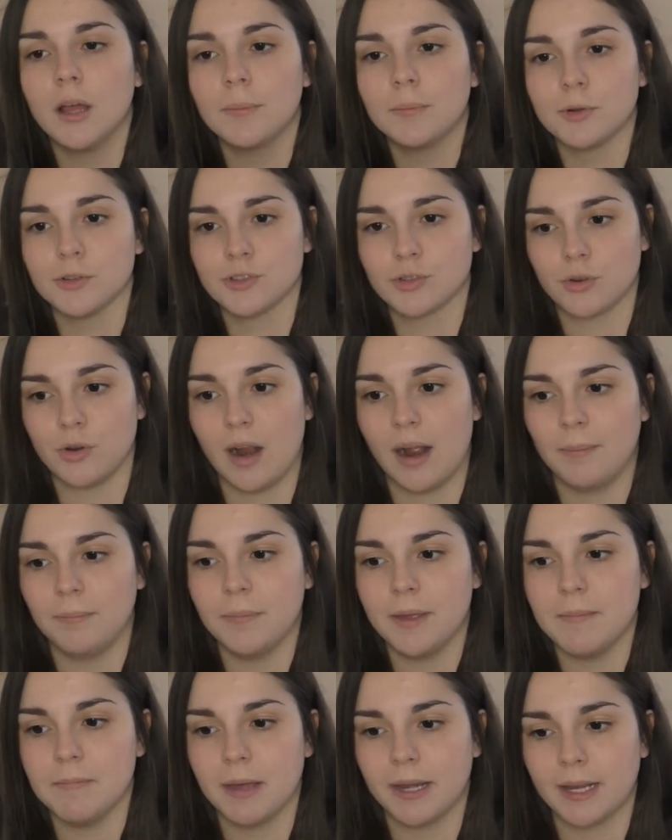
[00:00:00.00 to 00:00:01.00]
prescribe
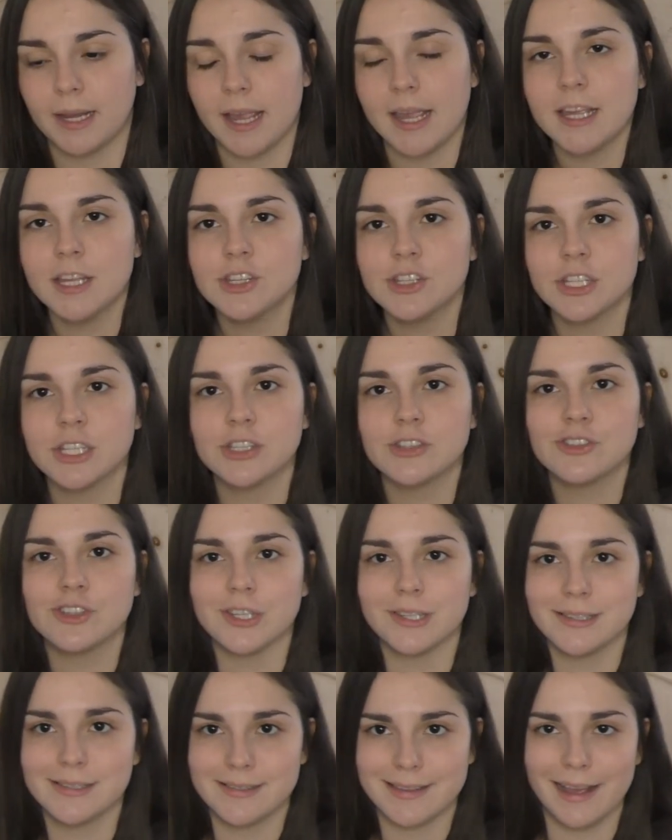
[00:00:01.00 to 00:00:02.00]
me medication.
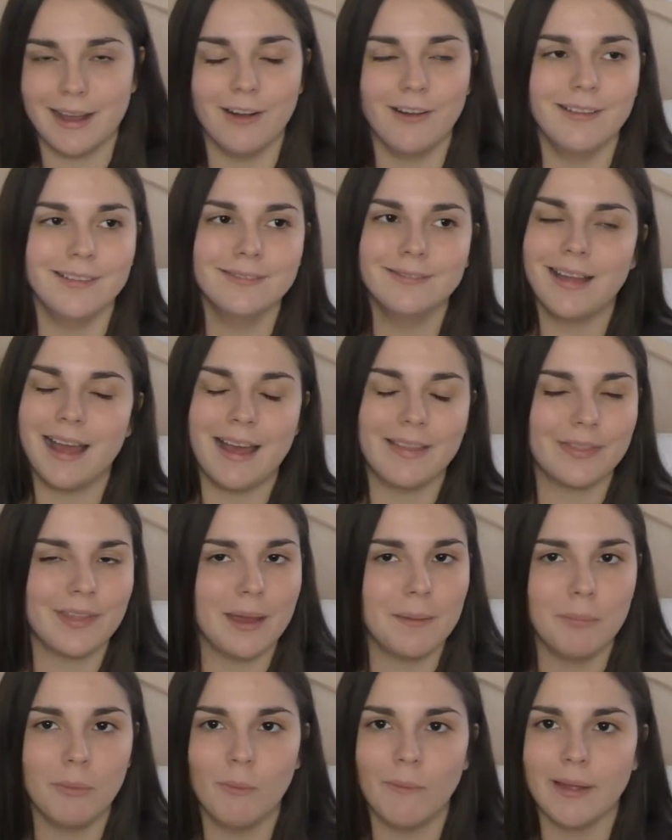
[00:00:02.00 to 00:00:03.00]
She could tell at
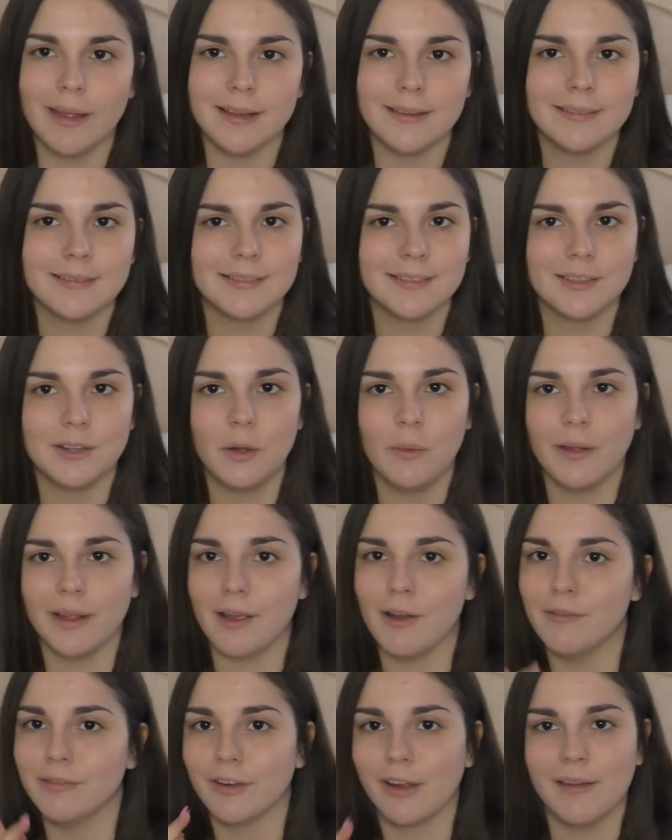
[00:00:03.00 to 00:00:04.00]
that point,
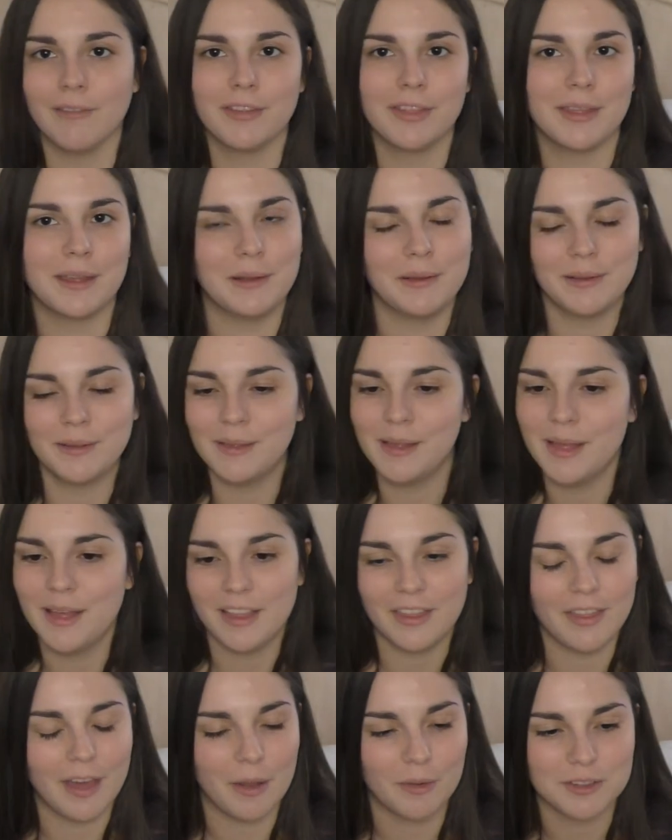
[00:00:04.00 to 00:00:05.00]
going over everything
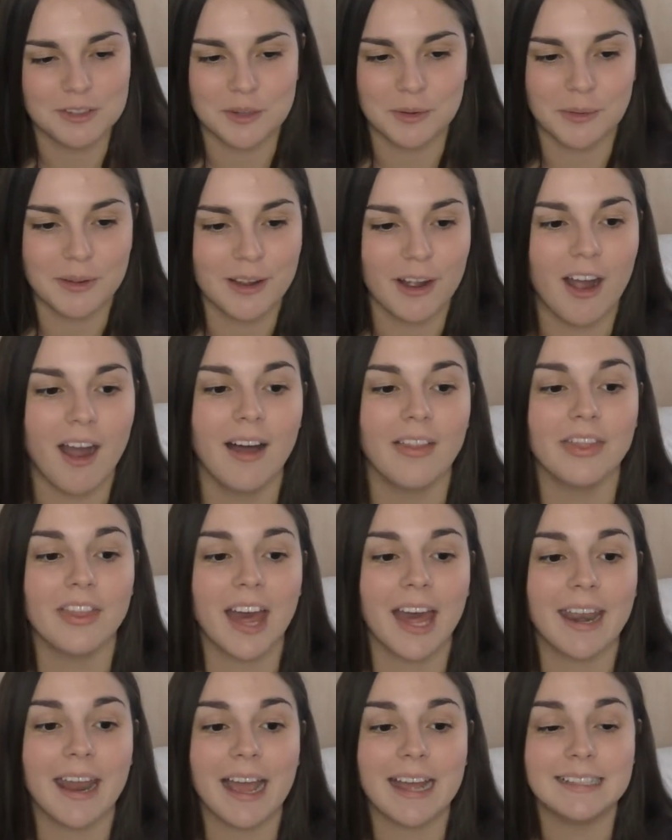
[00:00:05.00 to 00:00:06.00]
that was going on,
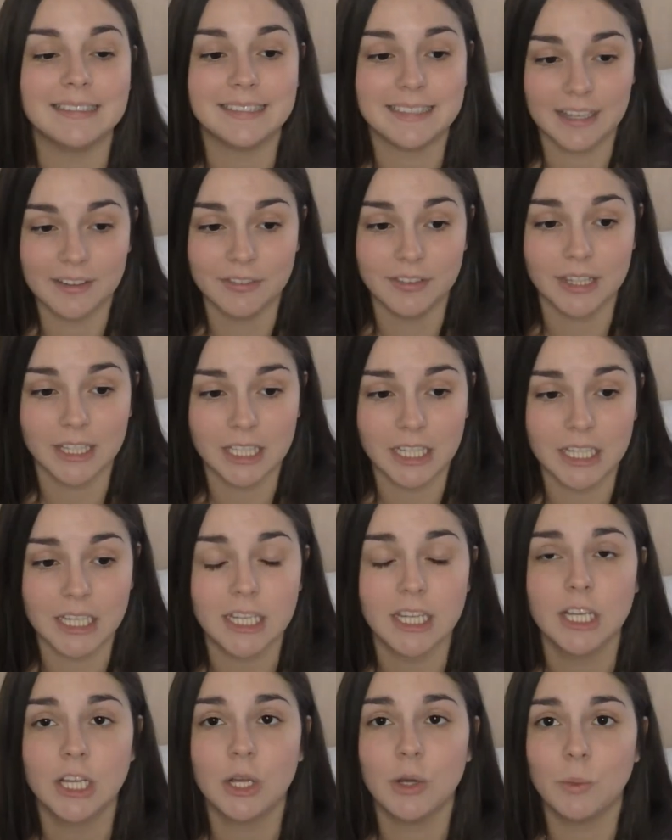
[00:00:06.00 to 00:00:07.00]
that I
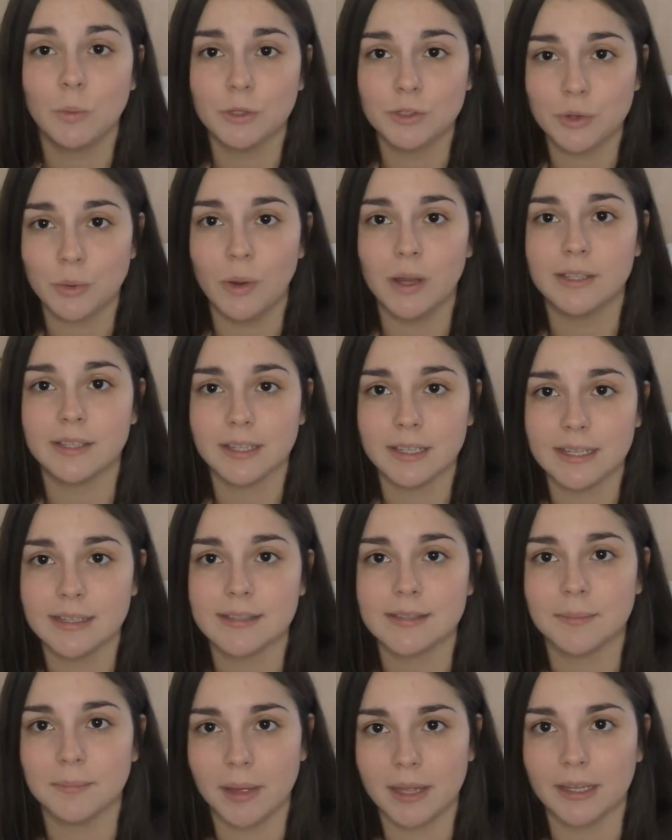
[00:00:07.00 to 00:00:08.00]
definitely was going to
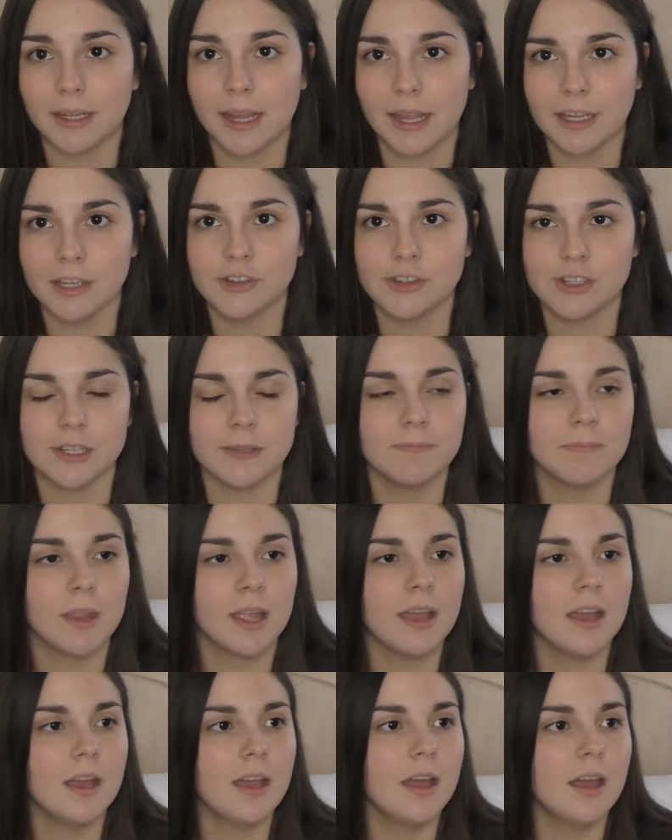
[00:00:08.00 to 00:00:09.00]
need some medication.
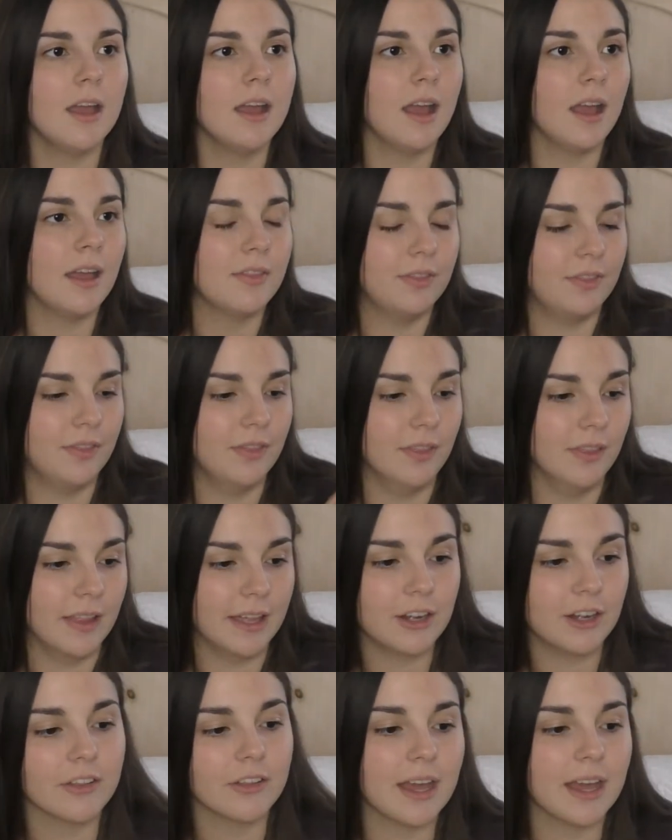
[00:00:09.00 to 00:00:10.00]

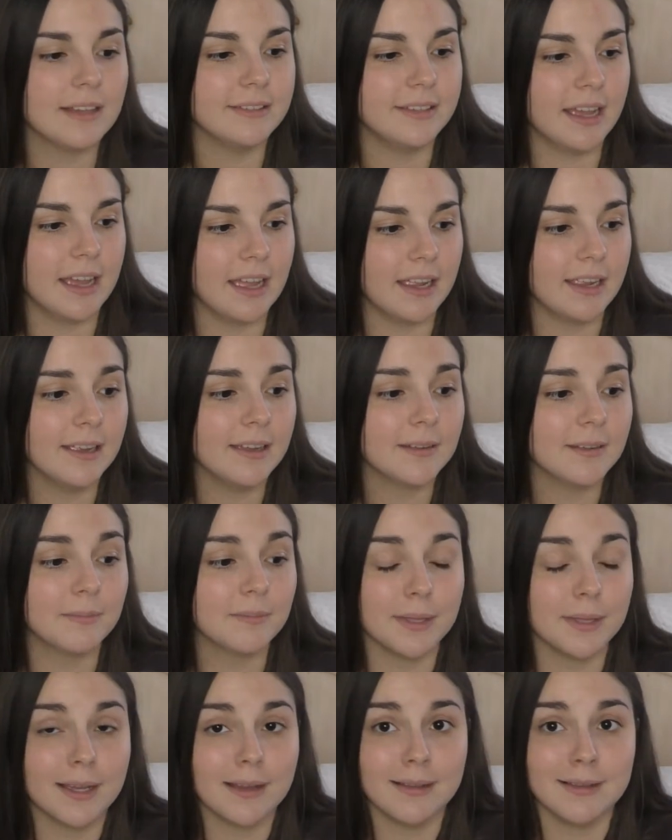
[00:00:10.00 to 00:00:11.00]
Later that day,
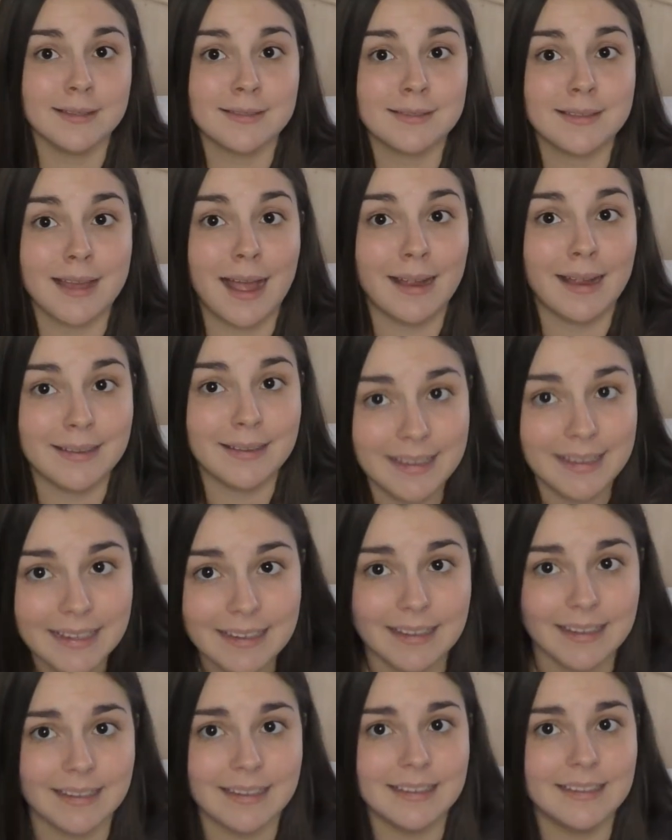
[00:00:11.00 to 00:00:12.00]
because I
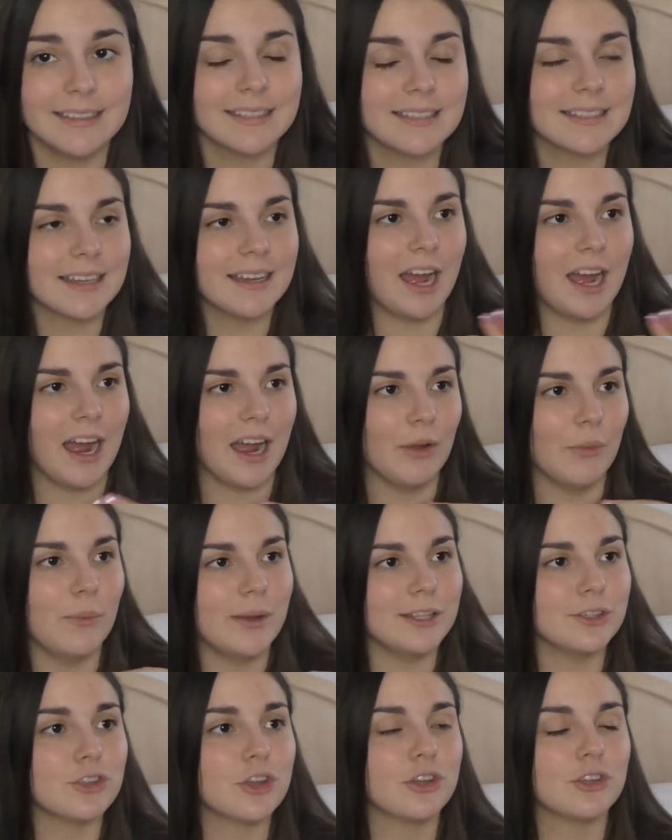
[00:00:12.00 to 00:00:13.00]
needed it, I
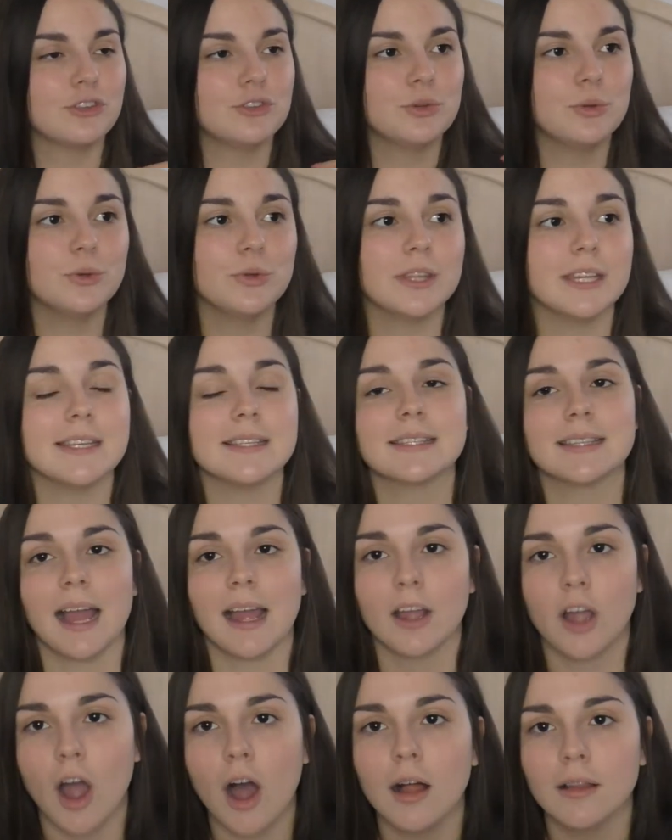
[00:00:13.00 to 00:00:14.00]
went to the
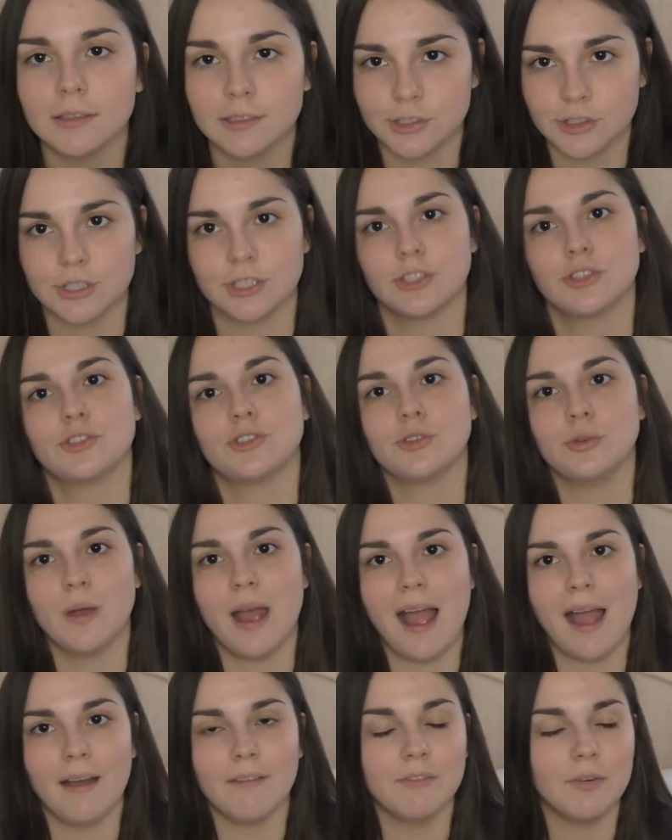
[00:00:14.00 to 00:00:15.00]
psychologist to
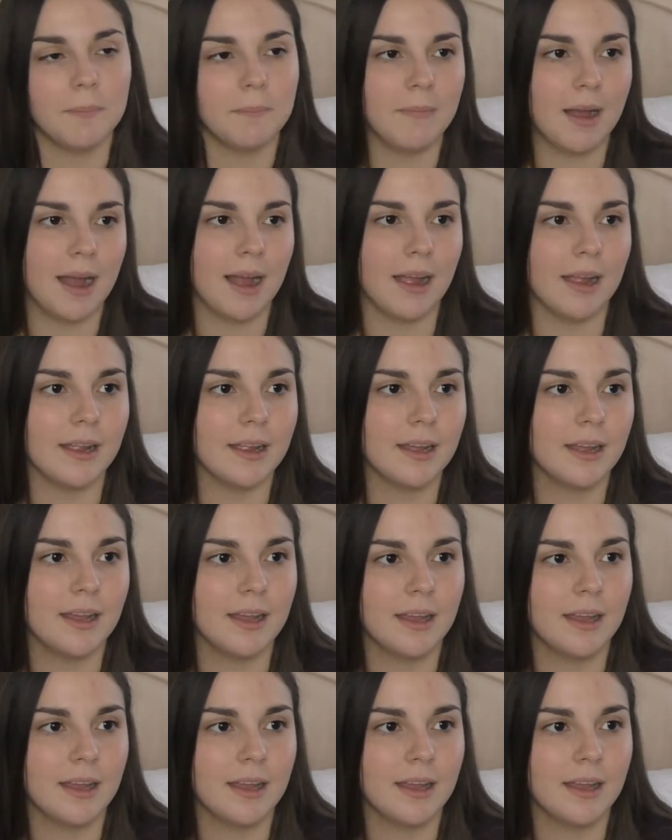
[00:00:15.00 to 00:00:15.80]
have my